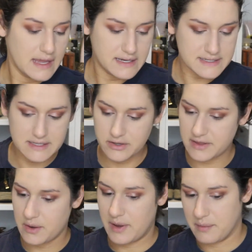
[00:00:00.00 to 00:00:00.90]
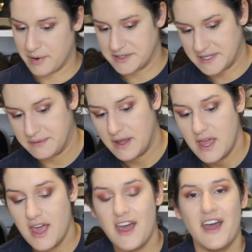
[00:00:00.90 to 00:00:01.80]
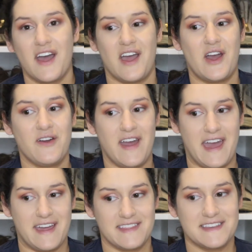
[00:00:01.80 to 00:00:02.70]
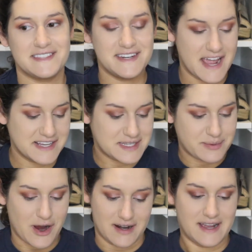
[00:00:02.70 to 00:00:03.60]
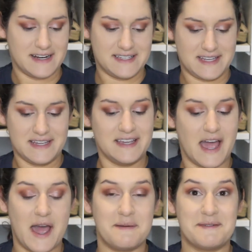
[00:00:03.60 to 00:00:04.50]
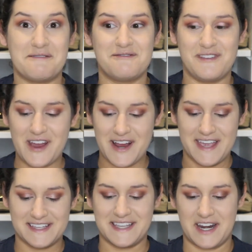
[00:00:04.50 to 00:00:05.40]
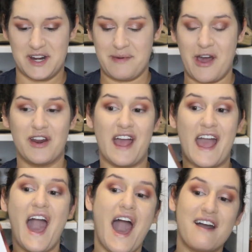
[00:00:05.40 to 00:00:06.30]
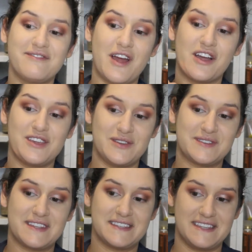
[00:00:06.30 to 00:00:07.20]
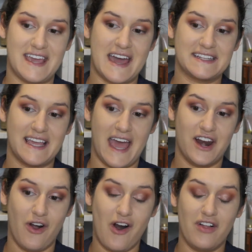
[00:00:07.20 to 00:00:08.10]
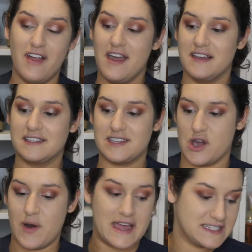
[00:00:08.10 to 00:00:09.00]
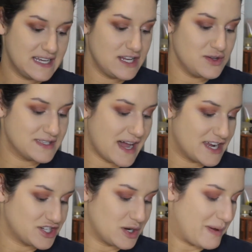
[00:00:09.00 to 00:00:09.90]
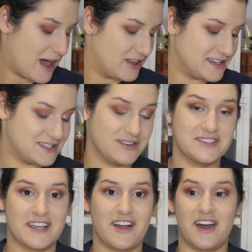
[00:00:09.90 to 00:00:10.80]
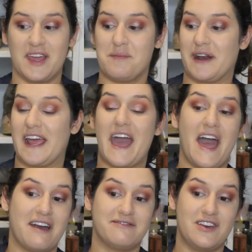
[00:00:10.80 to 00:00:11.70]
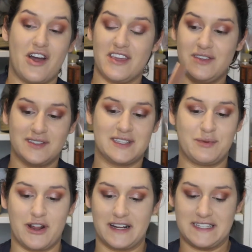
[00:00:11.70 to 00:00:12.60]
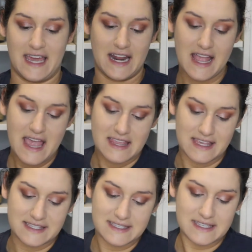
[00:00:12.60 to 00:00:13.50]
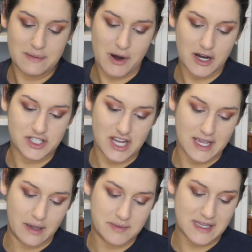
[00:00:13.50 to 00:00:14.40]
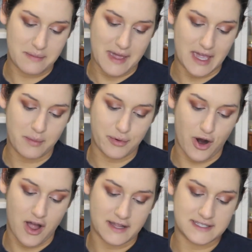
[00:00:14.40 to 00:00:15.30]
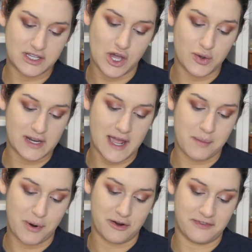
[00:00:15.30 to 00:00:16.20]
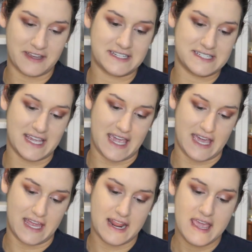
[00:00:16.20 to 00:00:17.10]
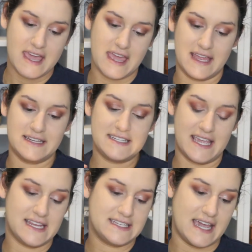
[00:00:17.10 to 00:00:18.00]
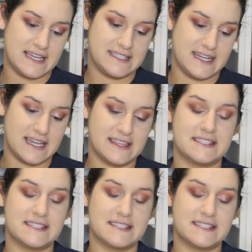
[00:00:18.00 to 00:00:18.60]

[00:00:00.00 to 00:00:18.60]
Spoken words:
It doesn't look that way in person. Okay, this next product I'm very excited about. I have not used this yet at all. So I did use the eyeshadow palette as soon as I got it, but I have not used this product yet. This is the Marc Jacobs Omega Bronze Coconut Perfect Tan in Tantastic.